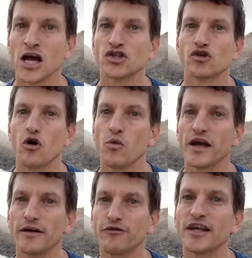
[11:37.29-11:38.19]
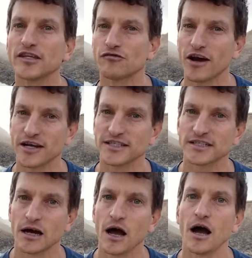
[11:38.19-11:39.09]
So if the
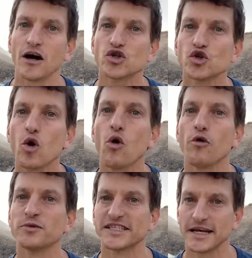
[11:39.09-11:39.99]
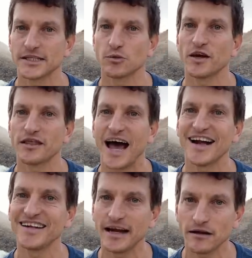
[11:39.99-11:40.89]
Israelis are so obsessed with
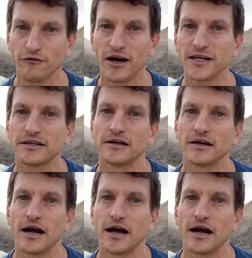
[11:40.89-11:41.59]
identifying